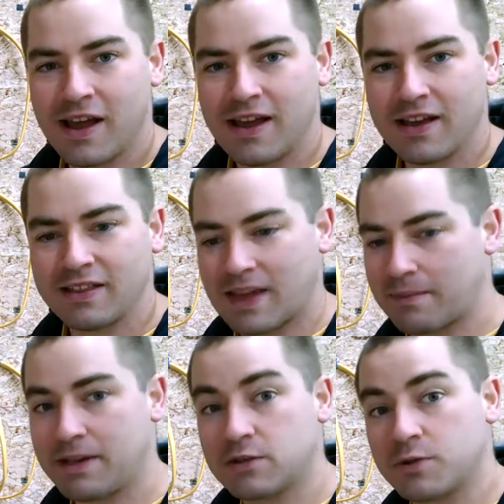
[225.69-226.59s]
and
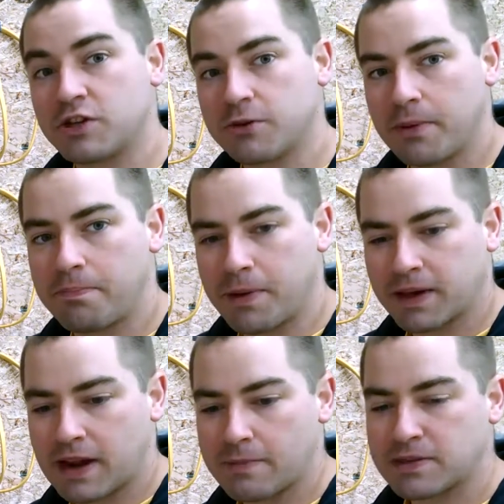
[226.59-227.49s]
that means we should be
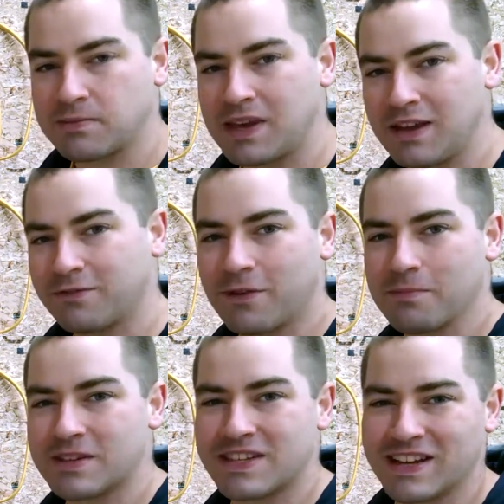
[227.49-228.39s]
picking up some heat
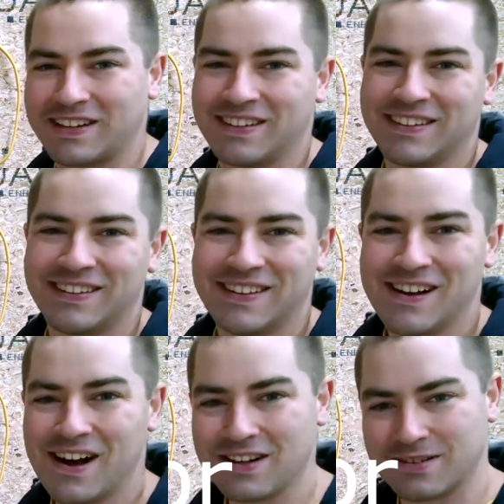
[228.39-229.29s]
from the sun.
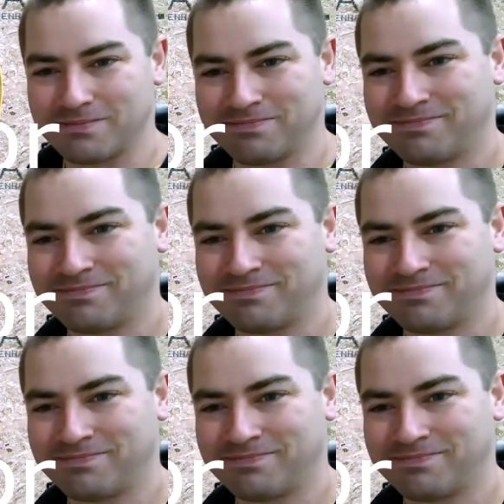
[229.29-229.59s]
Awesome.